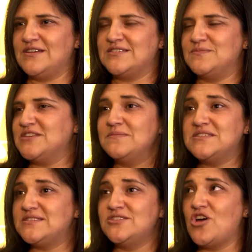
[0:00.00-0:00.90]

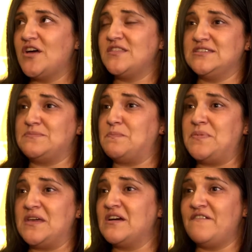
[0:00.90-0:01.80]
Sometimes it's not these
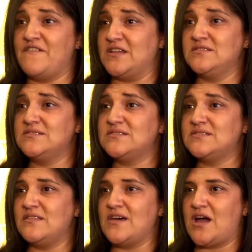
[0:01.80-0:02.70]
big
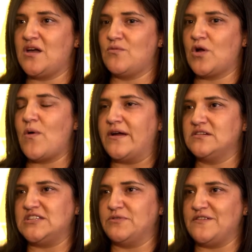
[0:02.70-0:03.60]
events that
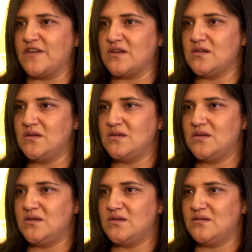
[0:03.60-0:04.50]
require debriefing.
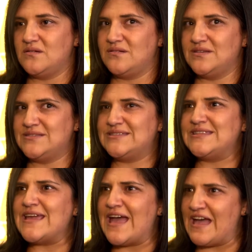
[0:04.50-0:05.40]
It's
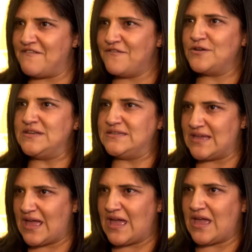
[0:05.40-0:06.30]
the
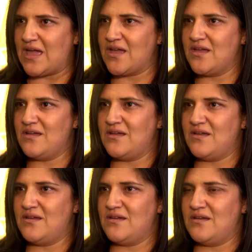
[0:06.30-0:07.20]
everyday,
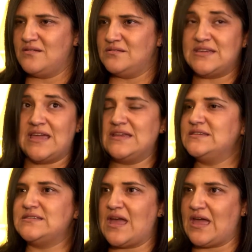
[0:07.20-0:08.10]

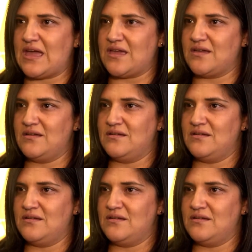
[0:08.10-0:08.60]
day-to-day